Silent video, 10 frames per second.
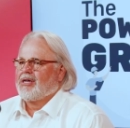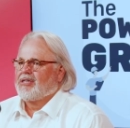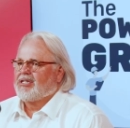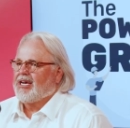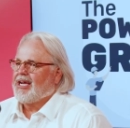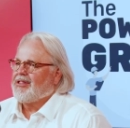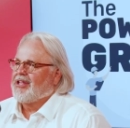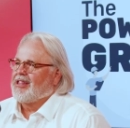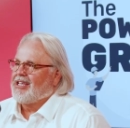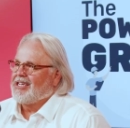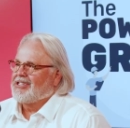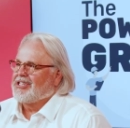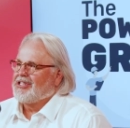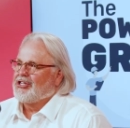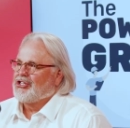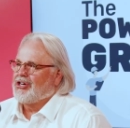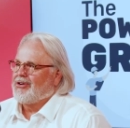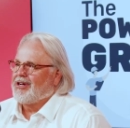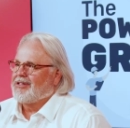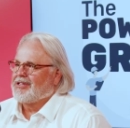Check out the links in the
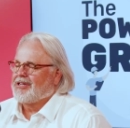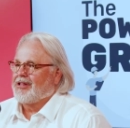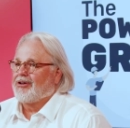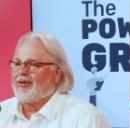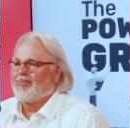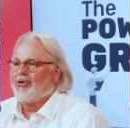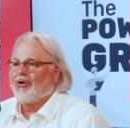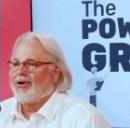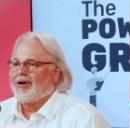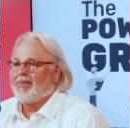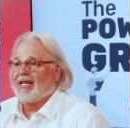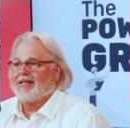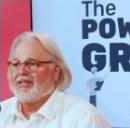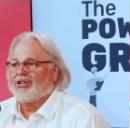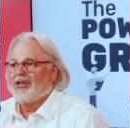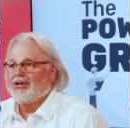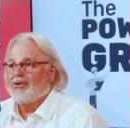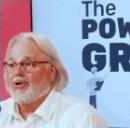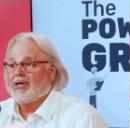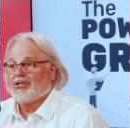show notes to learn more about these
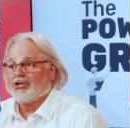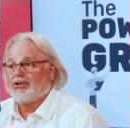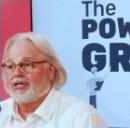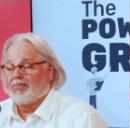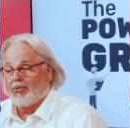new surge